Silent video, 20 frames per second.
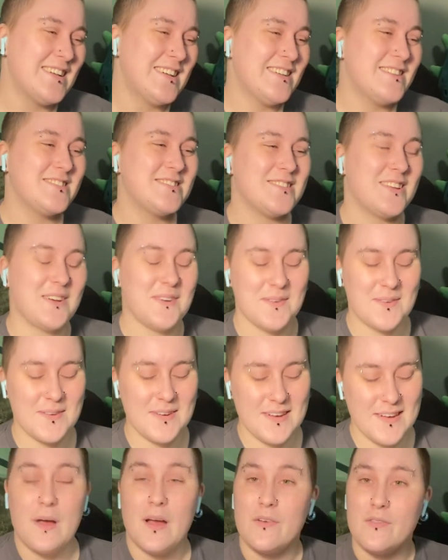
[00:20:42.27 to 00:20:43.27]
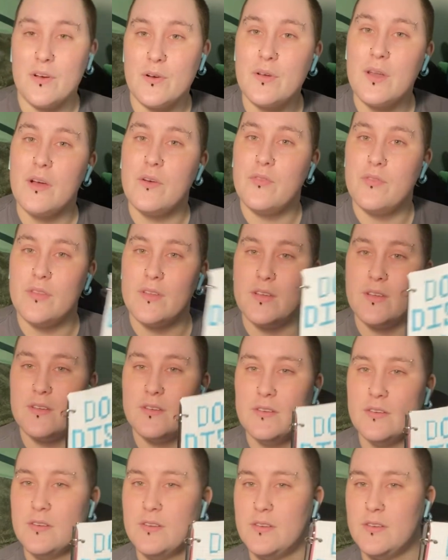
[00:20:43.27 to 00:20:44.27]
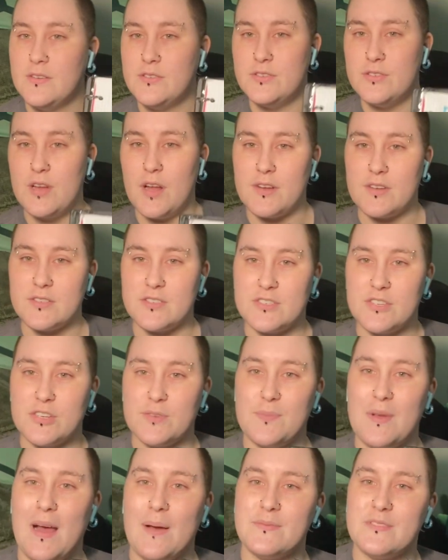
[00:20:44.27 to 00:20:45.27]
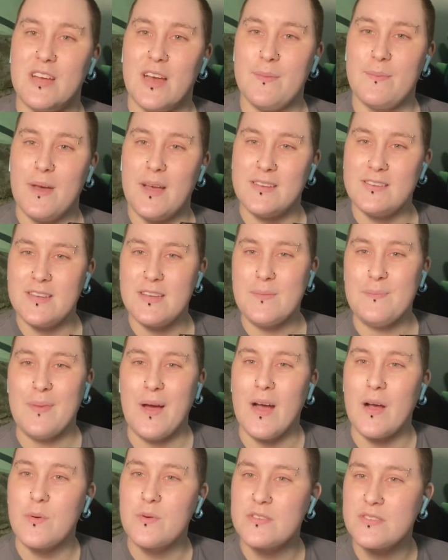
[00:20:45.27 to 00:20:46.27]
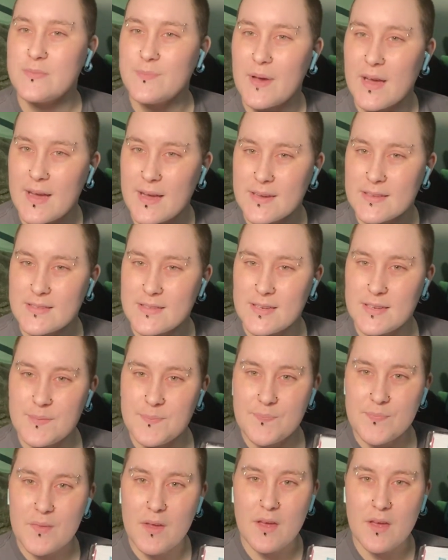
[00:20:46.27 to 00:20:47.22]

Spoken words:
So I wrote out the do not disturb nap time. I did it backwards by accident.